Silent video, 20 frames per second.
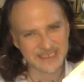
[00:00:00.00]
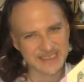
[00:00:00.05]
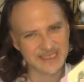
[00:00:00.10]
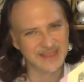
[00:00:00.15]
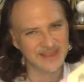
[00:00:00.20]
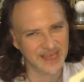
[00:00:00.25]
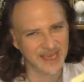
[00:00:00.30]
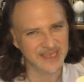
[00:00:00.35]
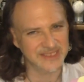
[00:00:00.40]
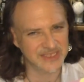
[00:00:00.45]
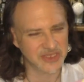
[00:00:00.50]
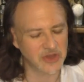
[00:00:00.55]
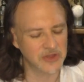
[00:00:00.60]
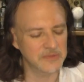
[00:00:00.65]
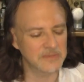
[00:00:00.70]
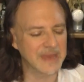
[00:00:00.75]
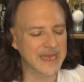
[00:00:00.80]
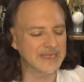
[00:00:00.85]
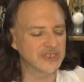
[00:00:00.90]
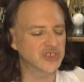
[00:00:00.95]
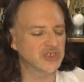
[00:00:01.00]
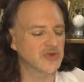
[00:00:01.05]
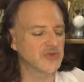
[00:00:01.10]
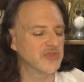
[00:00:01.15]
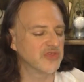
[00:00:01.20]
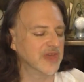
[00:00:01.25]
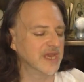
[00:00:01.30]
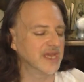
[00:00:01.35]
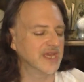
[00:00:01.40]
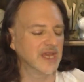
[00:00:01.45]
is a thing. It's called magical
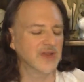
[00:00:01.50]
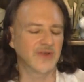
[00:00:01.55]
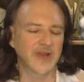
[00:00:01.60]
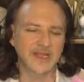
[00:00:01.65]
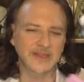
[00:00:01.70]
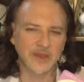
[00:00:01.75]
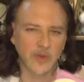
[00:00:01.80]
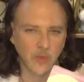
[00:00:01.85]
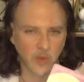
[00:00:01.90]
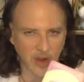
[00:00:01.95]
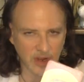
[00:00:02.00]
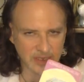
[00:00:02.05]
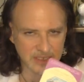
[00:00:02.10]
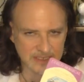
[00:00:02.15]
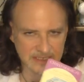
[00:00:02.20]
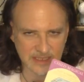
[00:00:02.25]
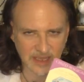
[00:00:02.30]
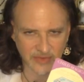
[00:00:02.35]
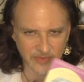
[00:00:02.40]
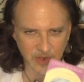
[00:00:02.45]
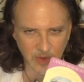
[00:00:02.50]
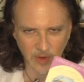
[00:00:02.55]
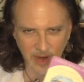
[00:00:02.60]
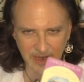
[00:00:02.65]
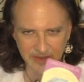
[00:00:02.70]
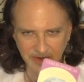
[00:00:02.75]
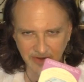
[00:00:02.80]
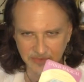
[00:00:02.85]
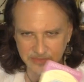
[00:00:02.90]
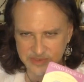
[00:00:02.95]
thinking, right? That work is not
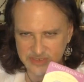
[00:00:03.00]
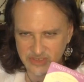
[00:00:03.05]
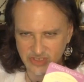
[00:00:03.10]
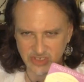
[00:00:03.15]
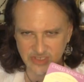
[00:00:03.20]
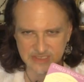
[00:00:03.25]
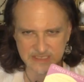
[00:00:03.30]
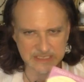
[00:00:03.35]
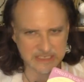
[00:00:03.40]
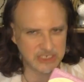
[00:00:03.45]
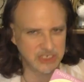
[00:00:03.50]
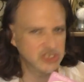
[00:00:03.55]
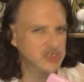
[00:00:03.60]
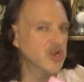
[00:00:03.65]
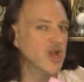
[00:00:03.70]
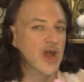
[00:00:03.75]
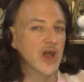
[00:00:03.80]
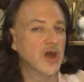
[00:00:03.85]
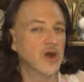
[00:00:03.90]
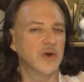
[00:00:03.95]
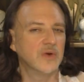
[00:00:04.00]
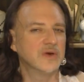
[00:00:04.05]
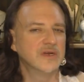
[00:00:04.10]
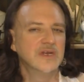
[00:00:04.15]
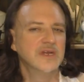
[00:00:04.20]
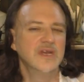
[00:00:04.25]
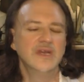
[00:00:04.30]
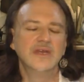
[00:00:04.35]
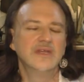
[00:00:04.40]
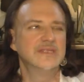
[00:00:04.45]
required. Everybody's just going to know.
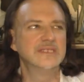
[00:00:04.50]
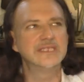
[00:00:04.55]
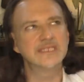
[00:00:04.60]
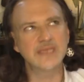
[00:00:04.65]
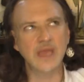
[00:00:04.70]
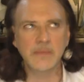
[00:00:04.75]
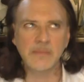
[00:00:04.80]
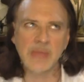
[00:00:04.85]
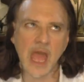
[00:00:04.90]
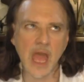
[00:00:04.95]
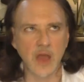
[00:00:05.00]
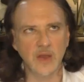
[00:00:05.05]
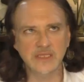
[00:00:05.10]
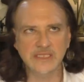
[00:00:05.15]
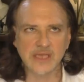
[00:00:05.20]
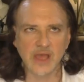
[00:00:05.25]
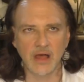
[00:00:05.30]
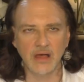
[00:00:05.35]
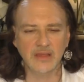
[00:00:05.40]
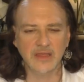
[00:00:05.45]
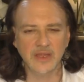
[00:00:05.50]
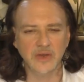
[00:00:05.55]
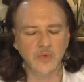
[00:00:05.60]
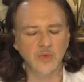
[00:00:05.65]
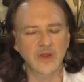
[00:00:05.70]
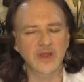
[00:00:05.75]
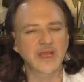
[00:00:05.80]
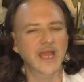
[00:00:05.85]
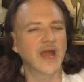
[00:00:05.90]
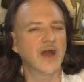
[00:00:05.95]
And somehow it's all going to
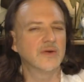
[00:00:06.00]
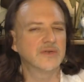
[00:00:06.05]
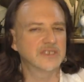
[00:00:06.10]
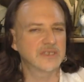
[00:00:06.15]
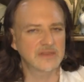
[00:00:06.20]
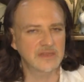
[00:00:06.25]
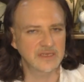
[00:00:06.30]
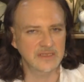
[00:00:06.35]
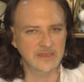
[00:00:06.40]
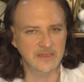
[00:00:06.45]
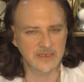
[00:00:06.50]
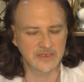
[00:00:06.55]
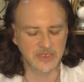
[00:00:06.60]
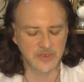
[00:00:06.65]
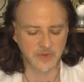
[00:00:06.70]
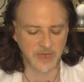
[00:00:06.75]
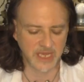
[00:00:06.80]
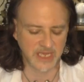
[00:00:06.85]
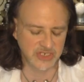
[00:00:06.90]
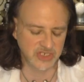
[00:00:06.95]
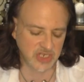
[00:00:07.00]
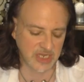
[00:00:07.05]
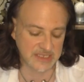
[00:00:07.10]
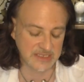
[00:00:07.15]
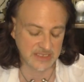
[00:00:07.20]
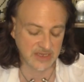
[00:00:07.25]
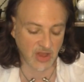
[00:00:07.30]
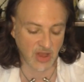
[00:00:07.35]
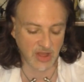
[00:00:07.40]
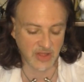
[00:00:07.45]
work out, which I think the New Age
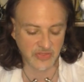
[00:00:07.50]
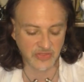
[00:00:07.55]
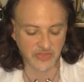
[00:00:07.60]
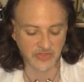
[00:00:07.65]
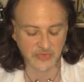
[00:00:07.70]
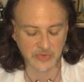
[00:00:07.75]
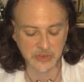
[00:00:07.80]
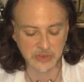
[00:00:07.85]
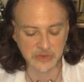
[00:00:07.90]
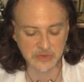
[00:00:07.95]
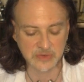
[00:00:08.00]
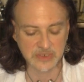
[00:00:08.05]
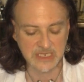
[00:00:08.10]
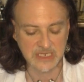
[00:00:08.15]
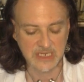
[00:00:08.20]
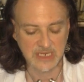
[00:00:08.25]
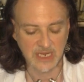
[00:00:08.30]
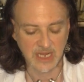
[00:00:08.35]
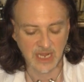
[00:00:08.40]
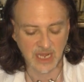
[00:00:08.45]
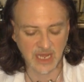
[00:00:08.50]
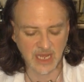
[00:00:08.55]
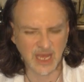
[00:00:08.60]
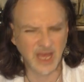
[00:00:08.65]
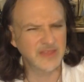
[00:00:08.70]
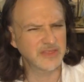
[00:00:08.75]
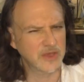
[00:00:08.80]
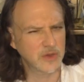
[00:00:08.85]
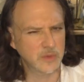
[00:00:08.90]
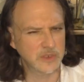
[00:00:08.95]
has gone through.
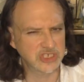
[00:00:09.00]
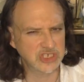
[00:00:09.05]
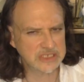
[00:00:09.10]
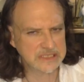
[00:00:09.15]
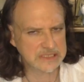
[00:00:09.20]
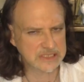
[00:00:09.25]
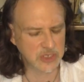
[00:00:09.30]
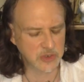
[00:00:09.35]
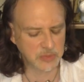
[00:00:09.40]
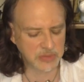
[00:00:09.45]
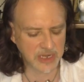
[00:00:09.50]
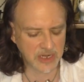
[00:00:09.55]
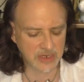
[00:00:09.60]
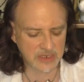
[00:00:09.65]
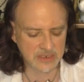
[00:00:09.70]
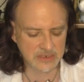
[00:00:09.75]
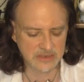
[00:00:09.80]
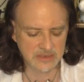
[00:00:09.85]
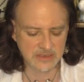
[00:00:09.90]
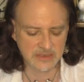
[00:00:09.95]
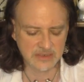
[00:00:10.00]
I think witches know better